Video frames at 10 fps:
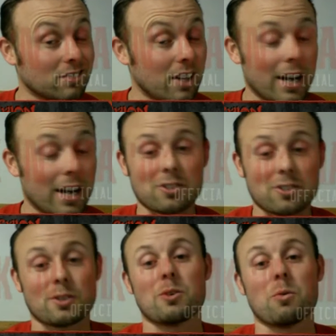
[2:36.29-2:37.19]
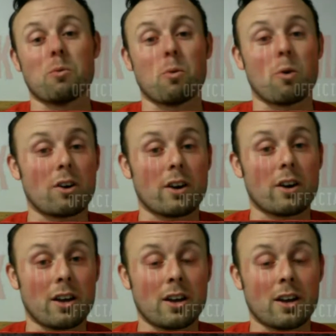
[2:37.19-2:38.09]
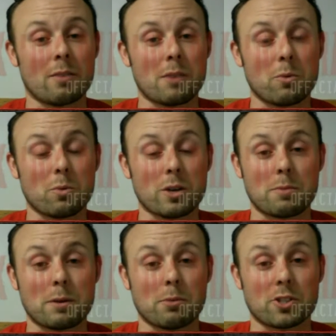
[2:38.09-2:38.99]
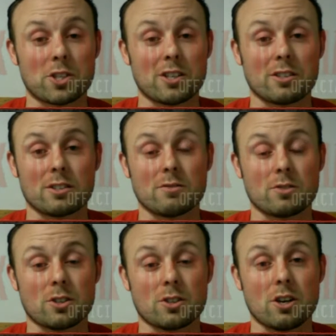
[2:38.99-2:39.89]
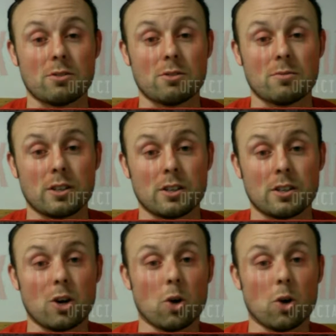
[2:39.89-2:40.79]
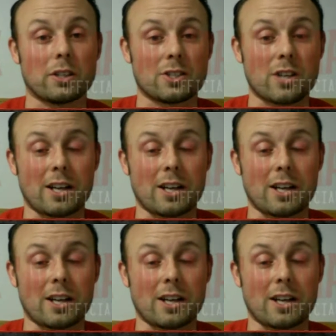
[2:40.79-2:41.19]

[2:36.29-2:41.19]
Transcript: actually wore my We the People shirt to the show, hoping that Jack